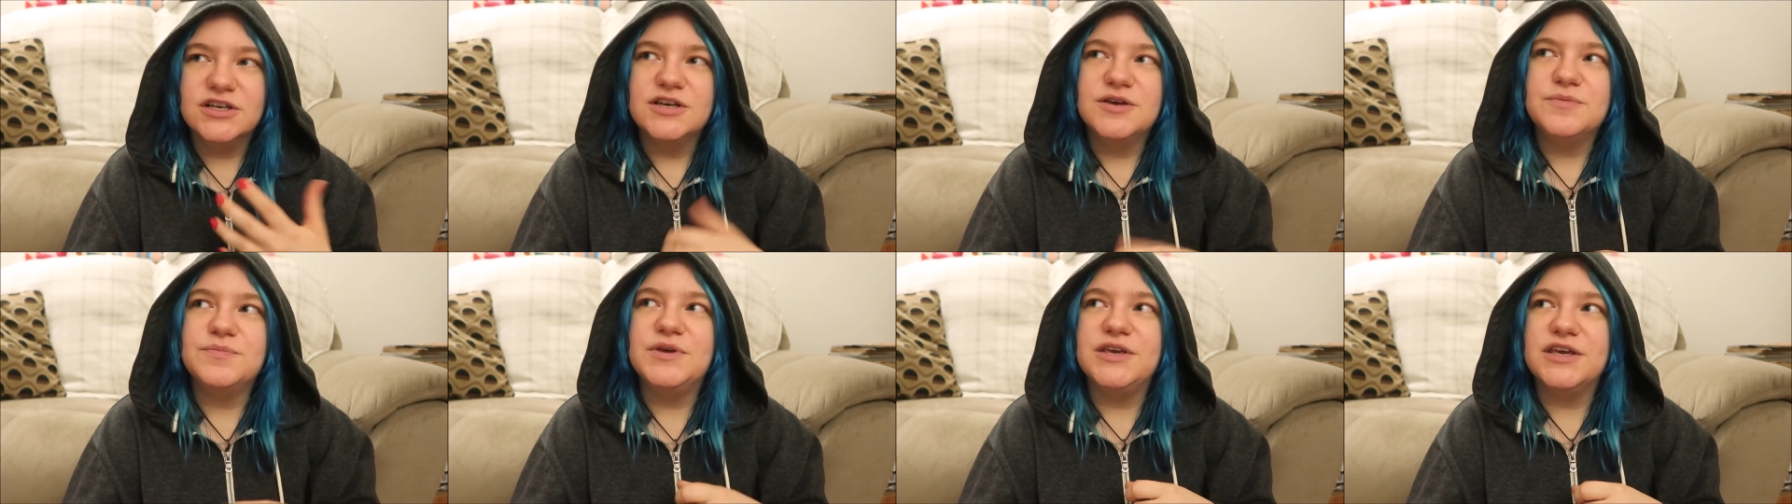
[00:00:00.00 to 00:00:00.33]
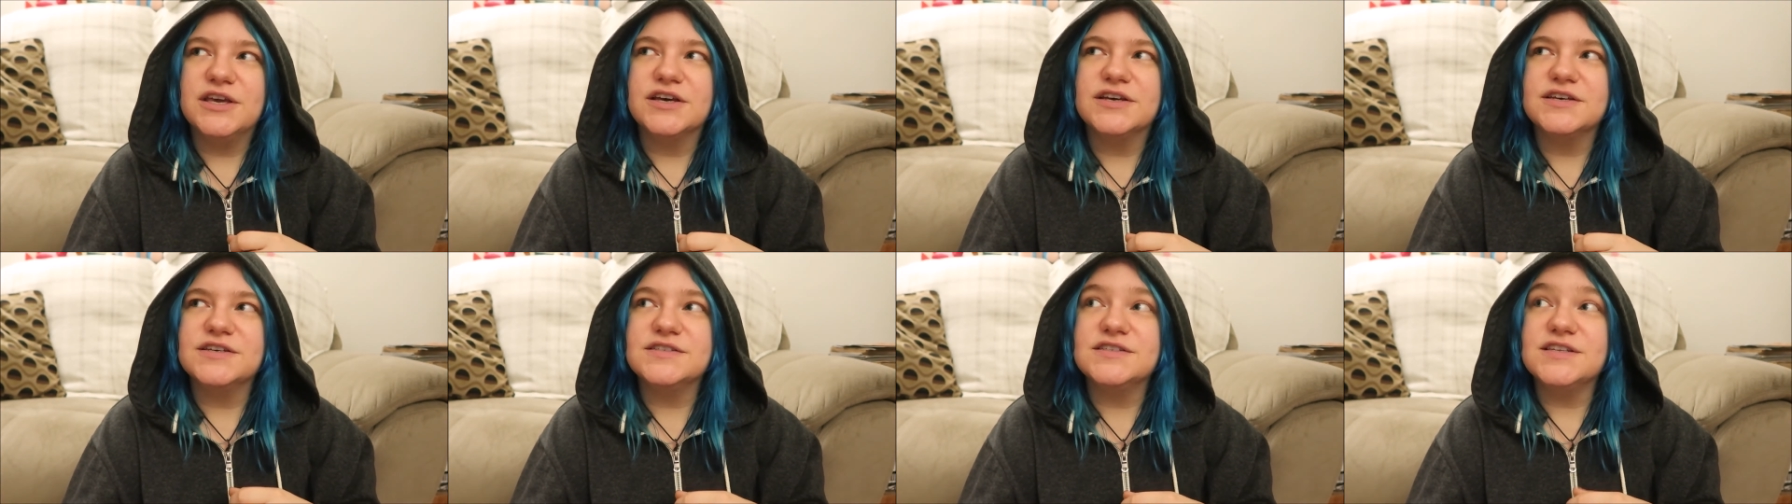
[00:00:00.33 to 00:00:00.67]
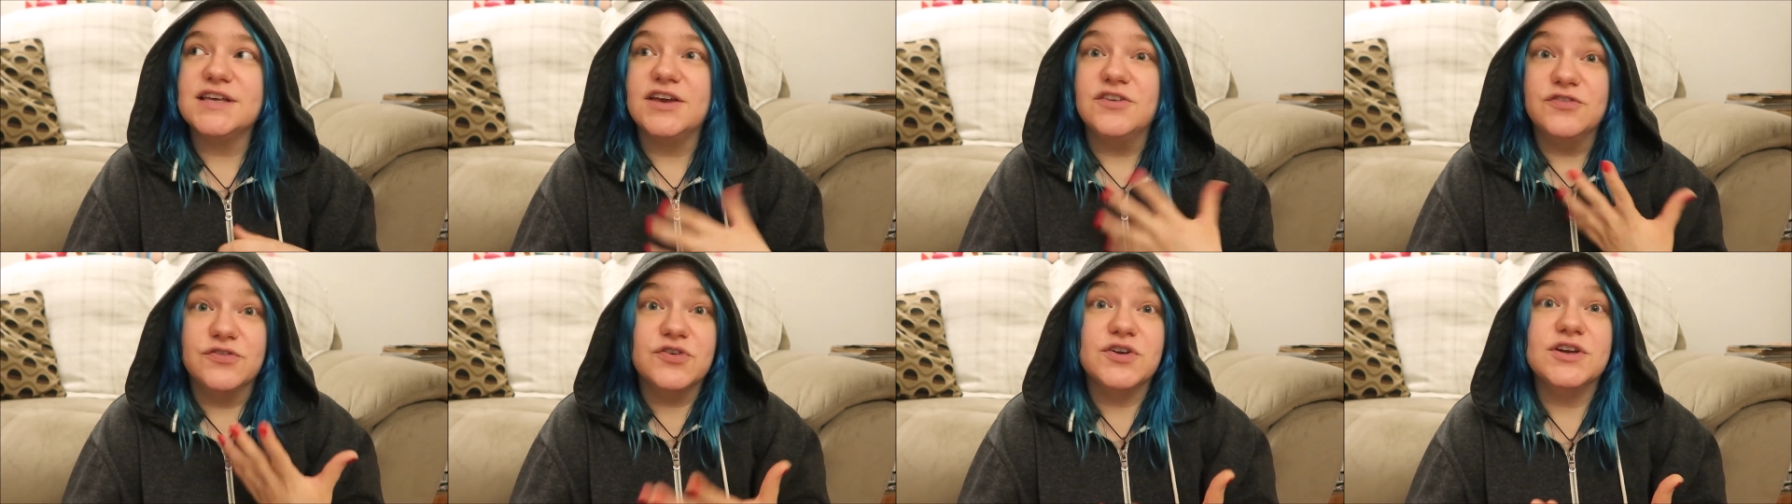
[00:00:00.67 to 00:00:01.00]
because
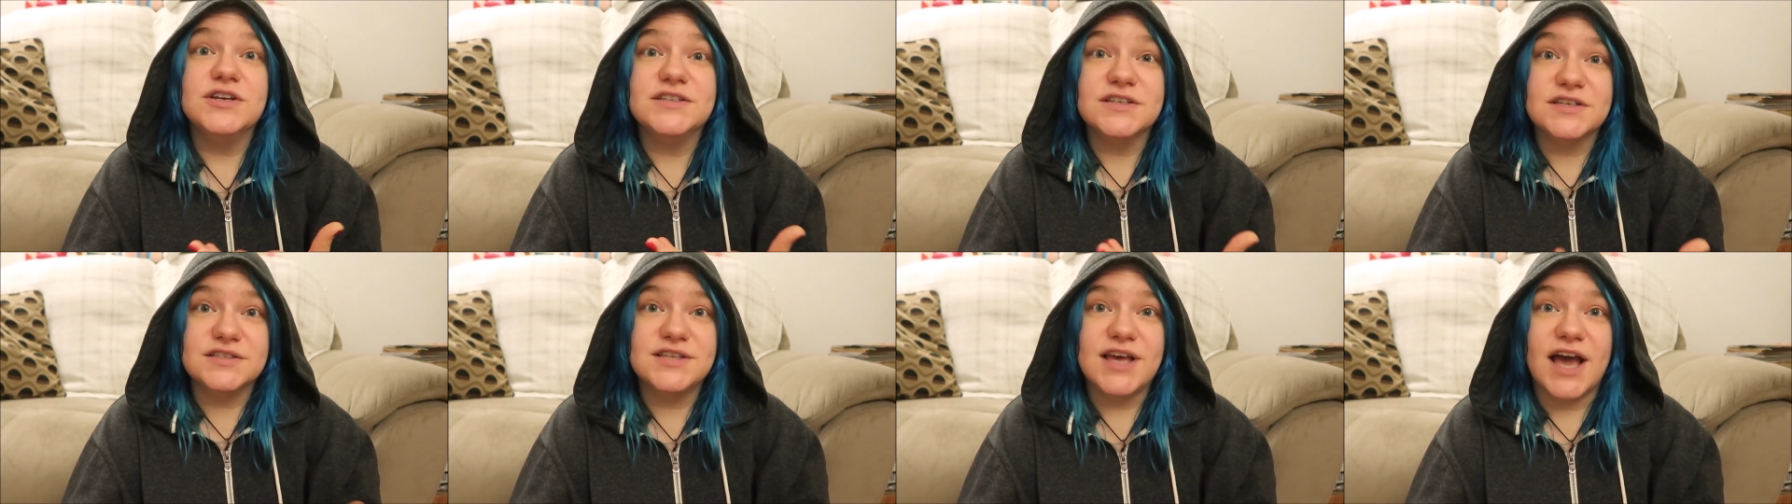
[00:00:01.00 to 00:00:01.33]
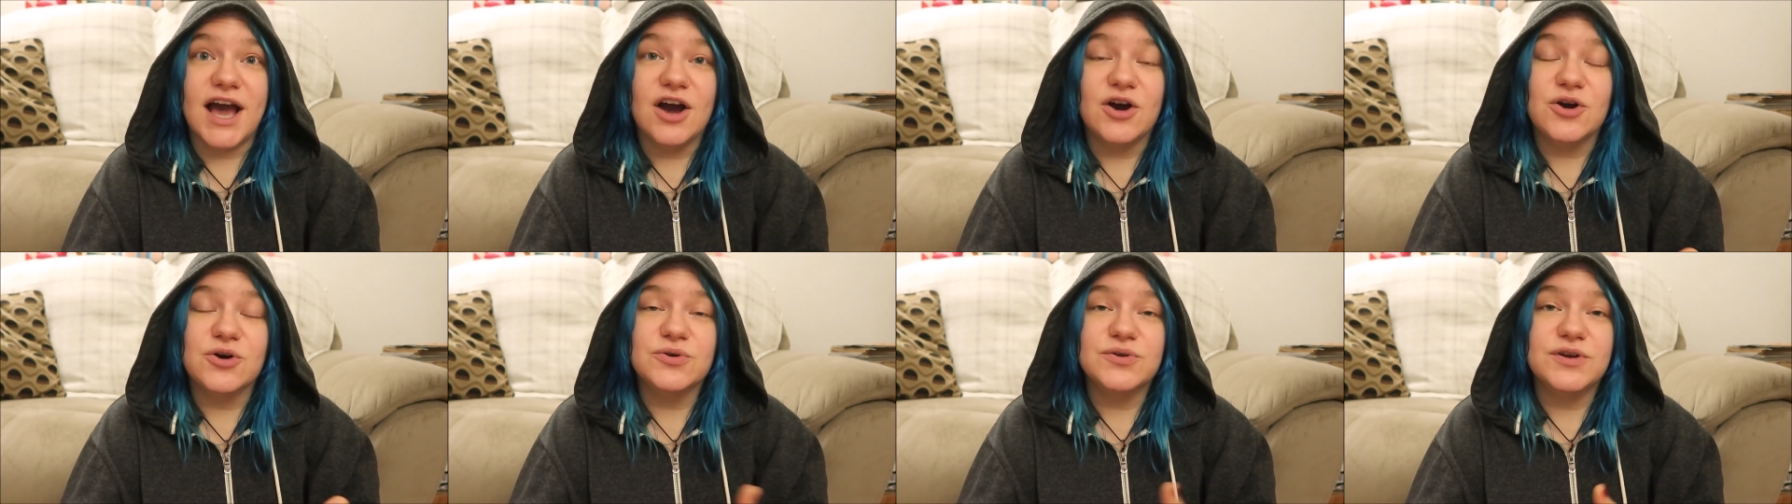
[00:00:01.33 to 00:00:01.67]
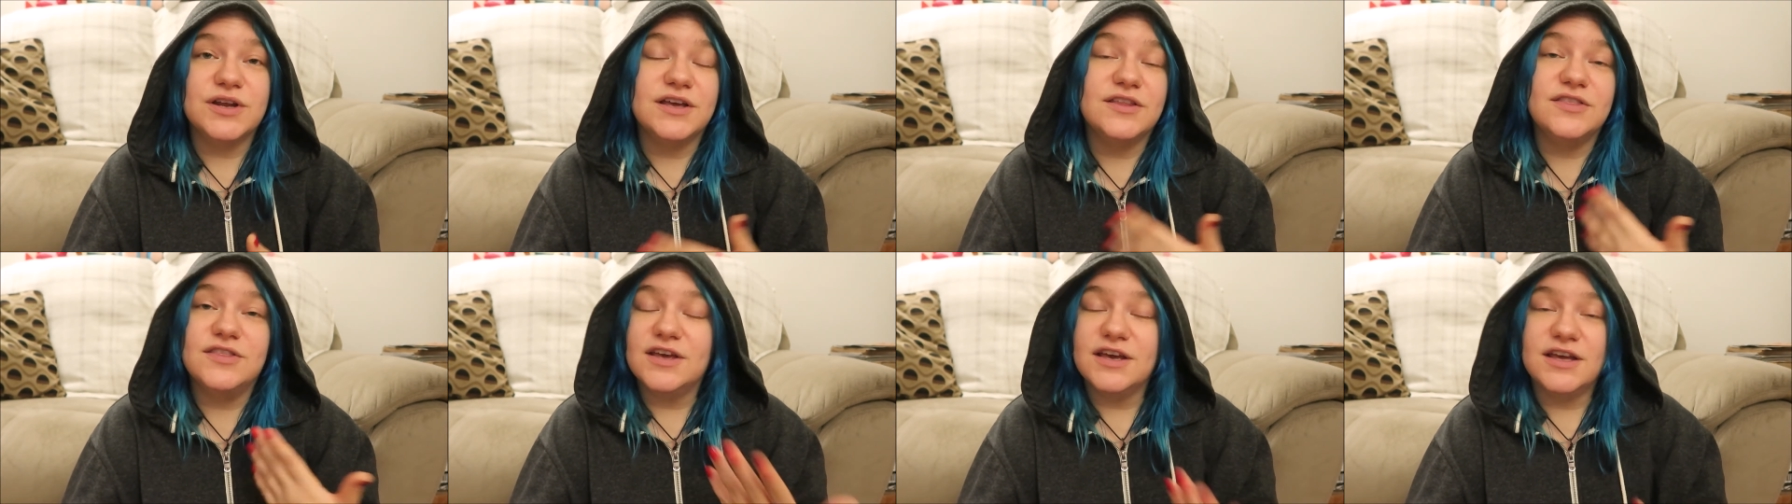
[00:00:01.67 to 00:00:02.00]
it freaked us out
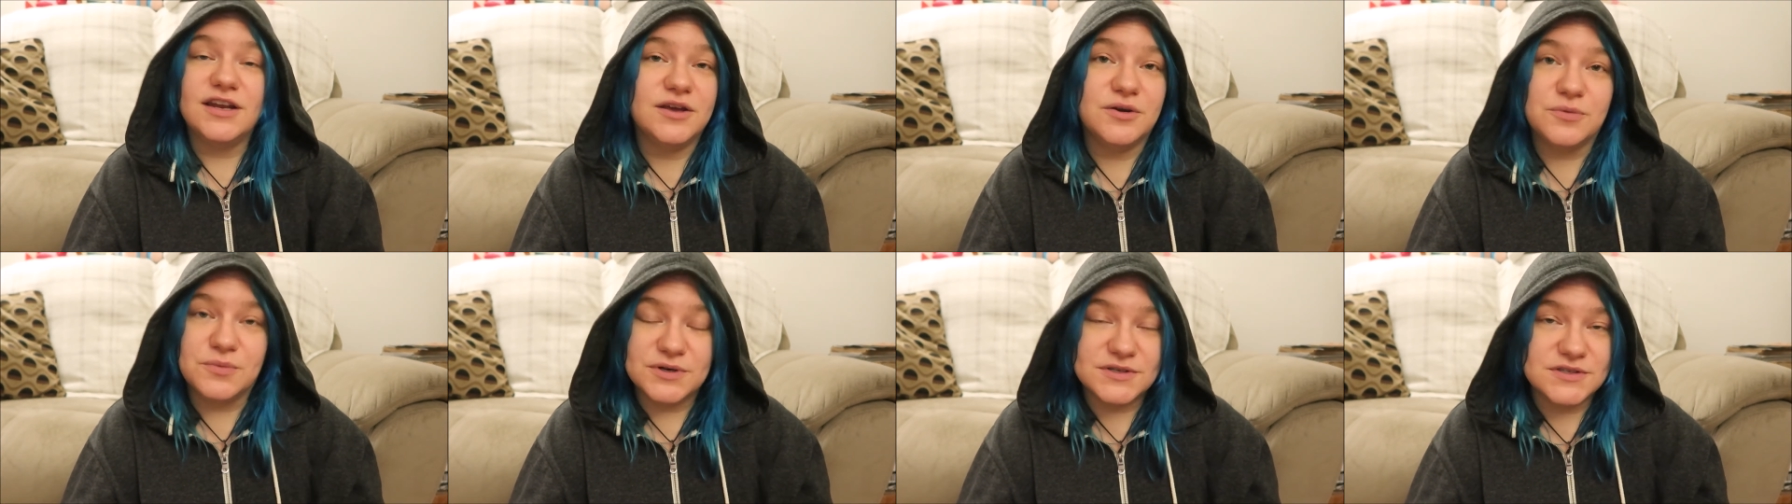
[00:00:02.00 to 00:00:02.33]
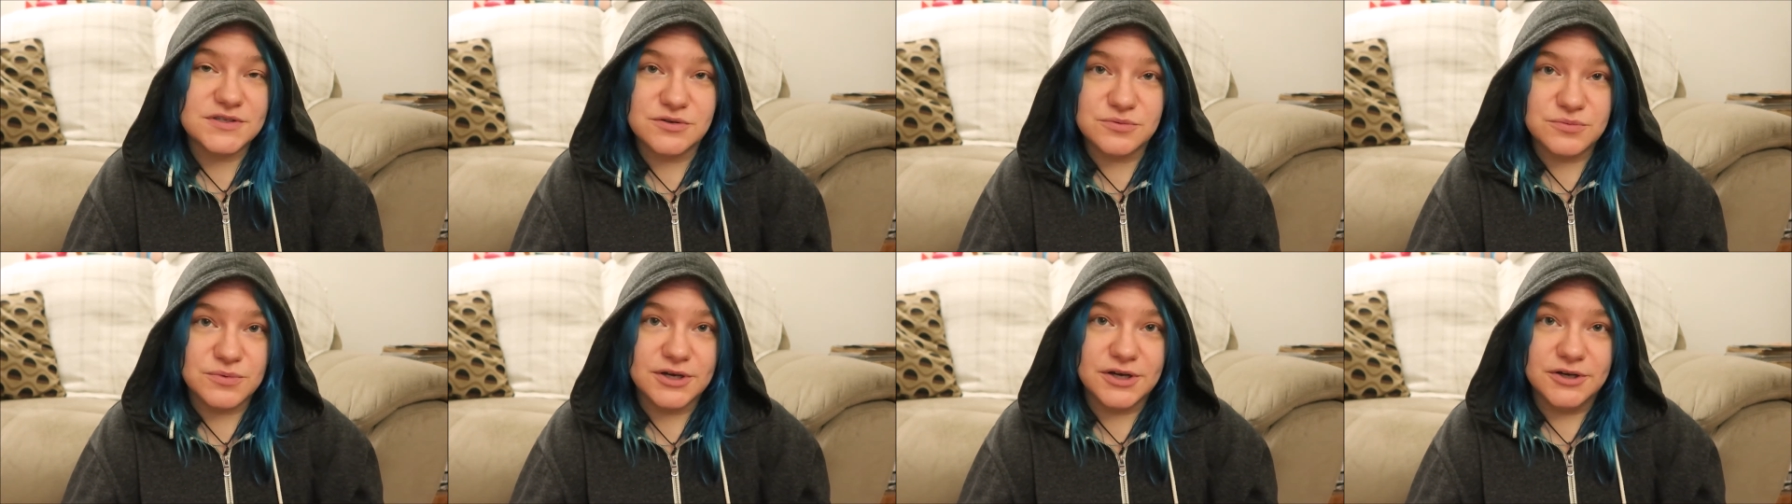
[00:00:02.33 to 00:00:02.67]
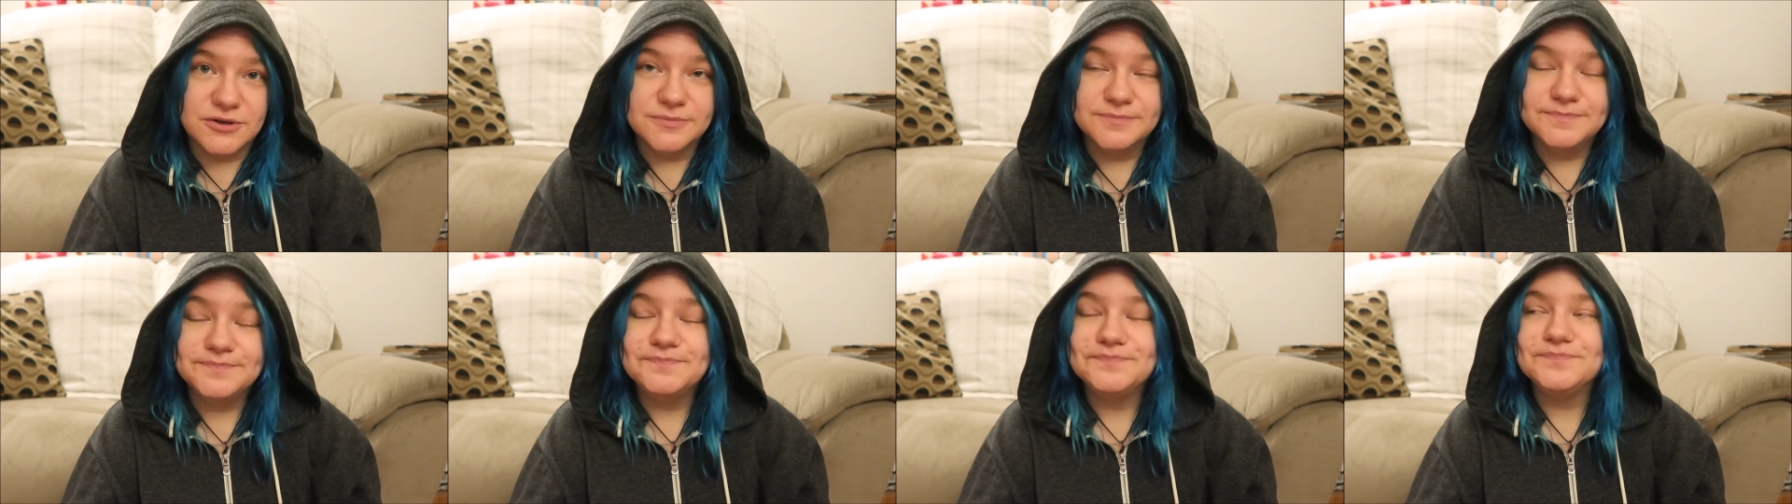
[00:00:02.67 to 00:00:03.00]
and then it wasn't
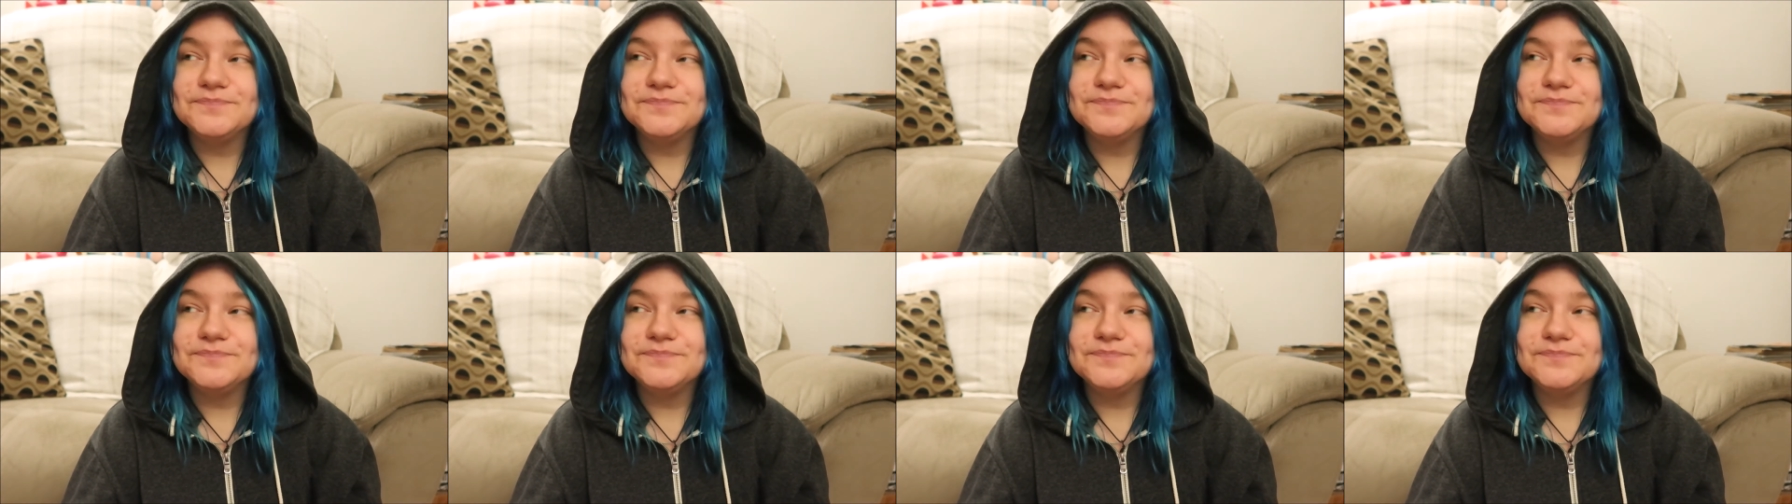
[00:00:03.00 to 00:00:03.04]
real.